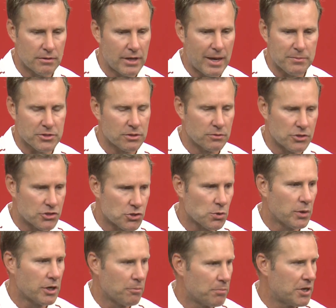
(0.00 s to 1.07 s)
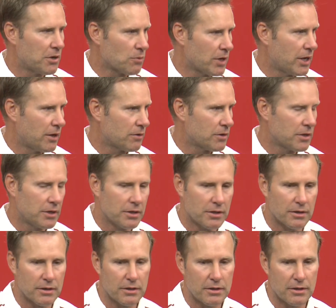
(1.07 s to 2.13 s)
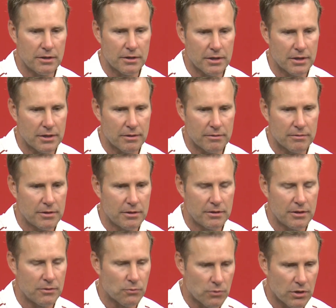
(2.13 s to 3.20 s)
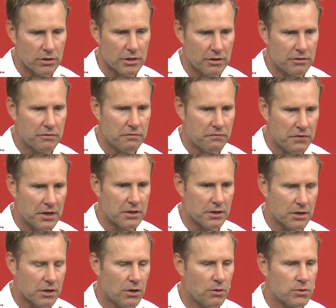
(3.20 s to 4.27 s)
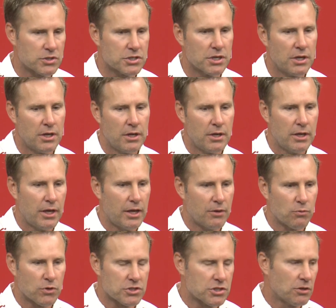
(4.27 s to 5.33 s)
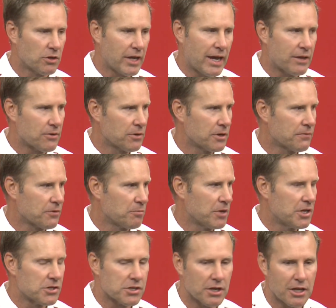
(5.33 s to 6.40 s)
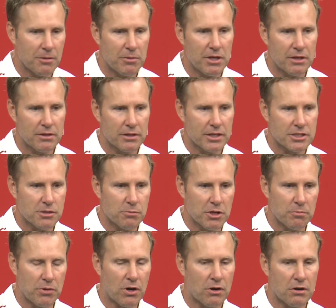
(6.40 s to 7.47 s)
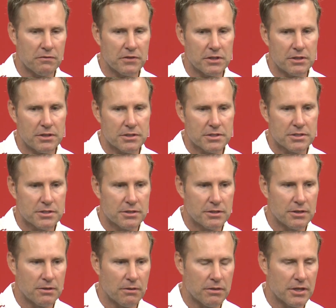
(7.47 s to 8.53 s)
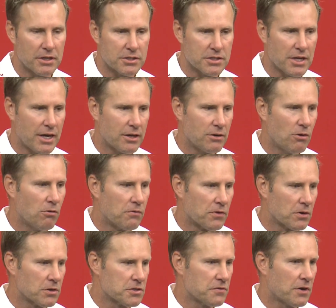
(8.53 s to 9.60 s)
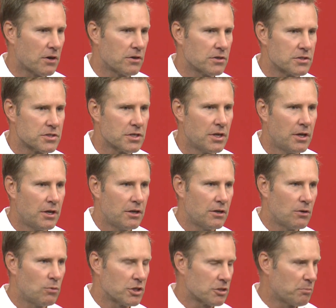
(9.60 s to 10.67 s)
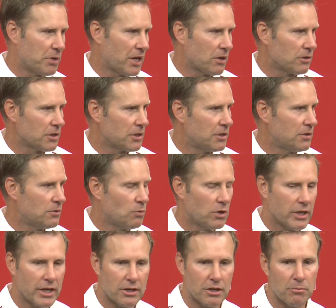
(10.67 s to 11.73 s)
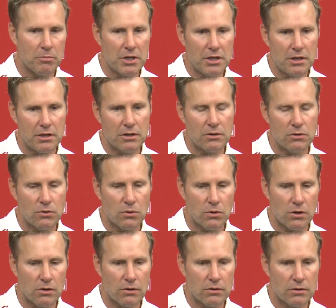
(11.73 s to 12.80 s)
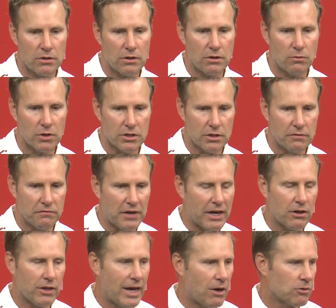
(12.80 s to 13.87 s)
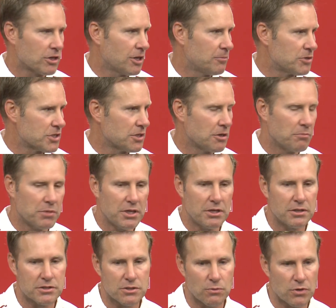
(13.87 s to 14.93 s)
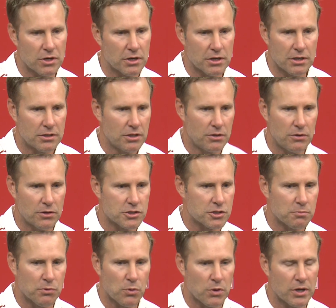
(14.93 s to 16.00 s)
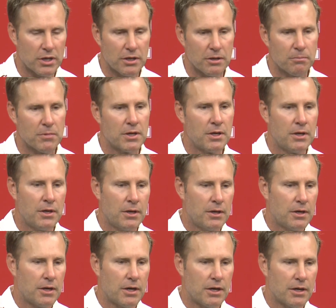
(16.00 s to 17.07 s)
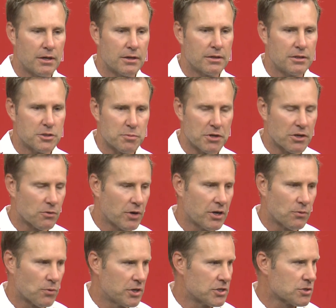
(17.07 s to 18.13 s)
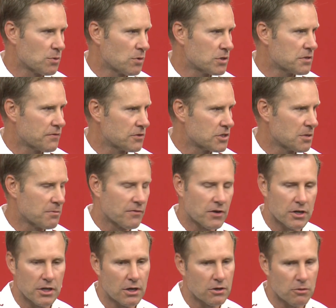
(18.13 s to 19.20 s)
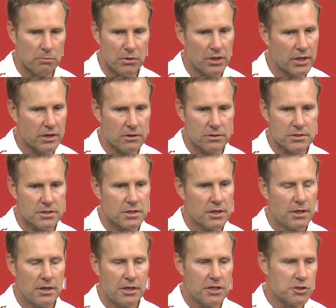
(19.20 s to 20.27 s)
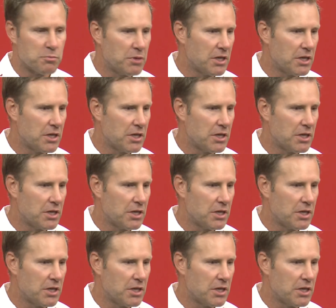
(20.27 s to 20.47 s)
absolute joy to be around and really fun to coach. and we're still gathering information, Amy. I think that's a big part of it. This, you know, thing is not over as far as, you know, what the penalty will end up being or, you know, what the final outcome is going to be. So we're going to continue to support him. He's been a great resource for some of our younger players. He's